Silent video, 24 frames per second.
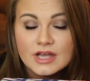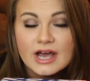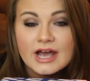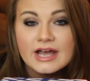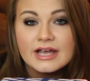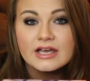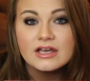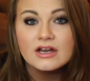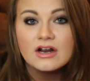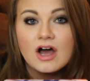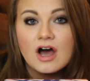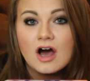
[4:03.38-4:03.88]
I
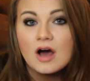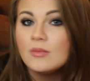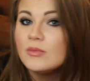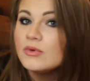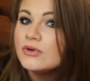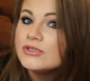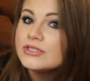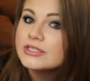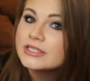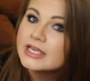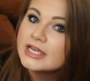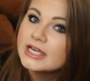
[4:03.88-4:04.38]
could
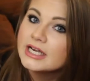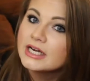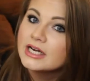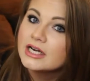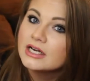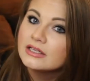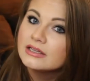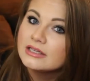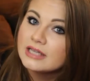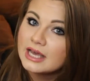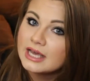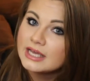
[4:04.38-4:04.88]
almost
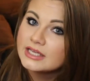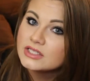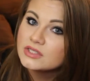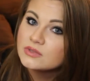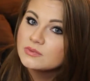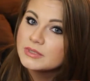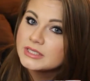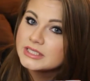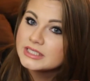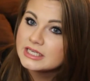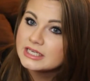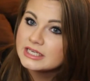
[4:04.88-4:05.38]
care less
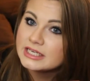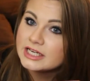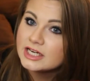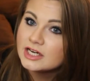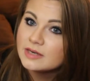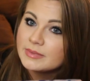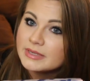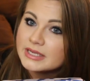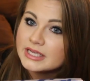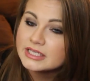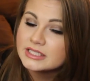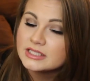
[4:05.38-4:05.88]
what's in here
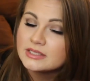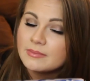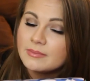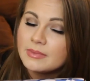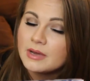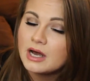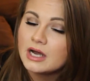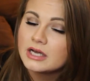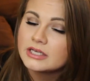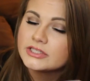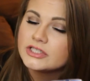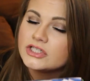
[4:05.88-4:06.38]
because the
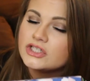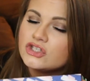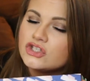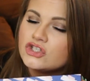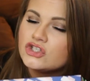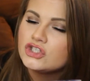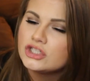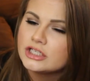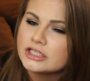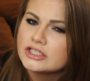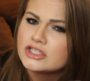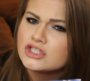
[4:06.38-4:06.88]
box is
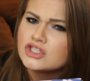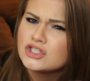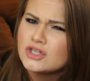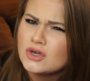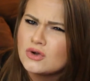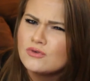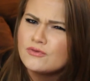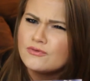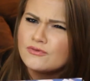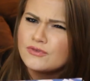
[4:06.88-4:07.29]
just so